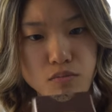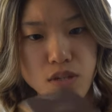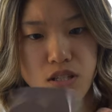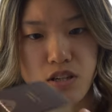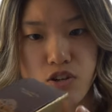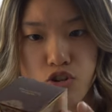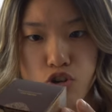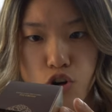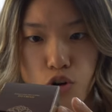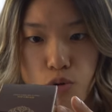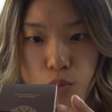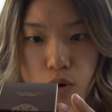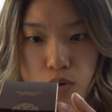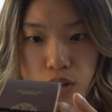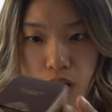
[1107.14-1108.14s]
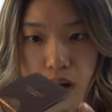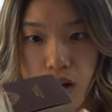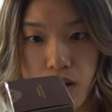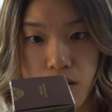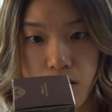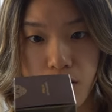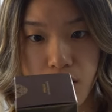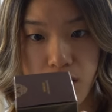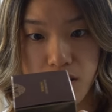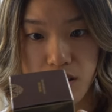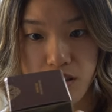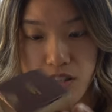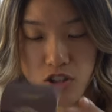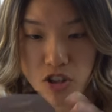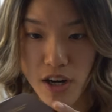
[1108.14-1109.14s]
Misa Cho Bo Yang. Is
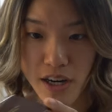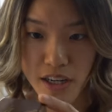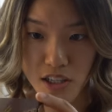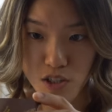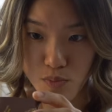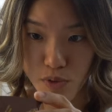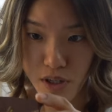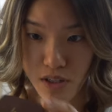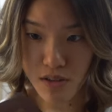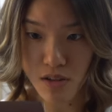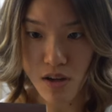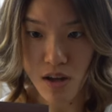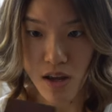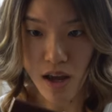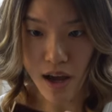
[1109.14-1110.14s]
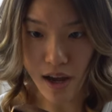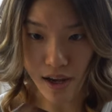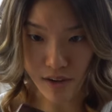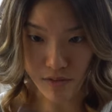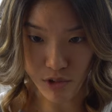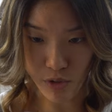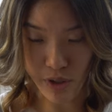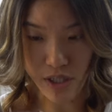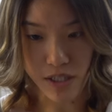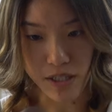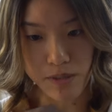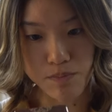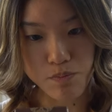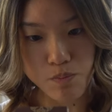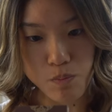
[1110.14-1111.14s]
this a Chinese brand? I have no
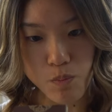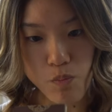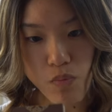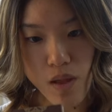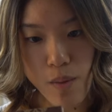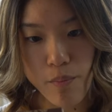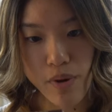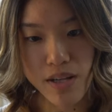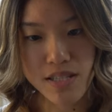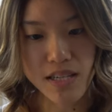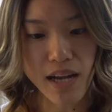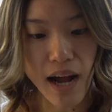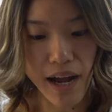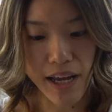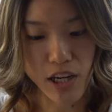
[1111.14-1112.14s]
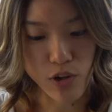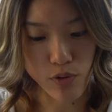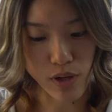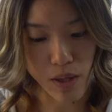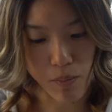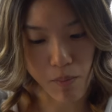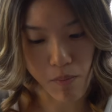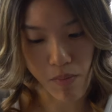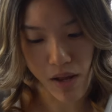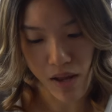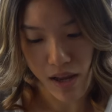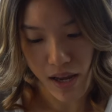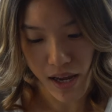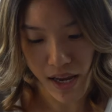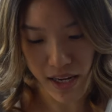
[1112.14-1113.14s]
idea. But it's an eye cream.
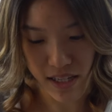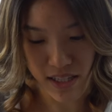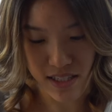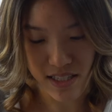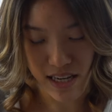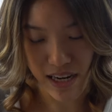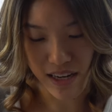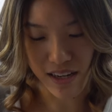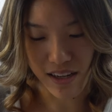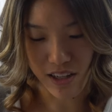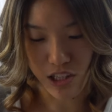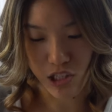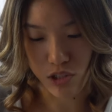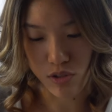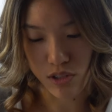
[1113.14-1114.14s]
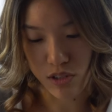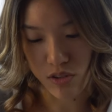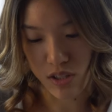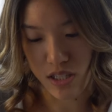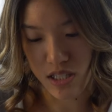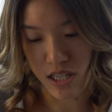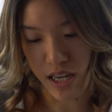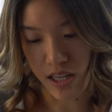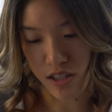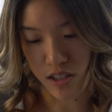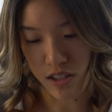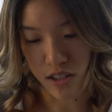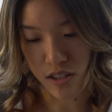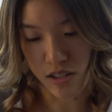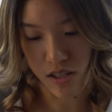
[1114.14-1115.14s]
And it's got a cute little
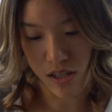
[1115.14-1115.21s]
container.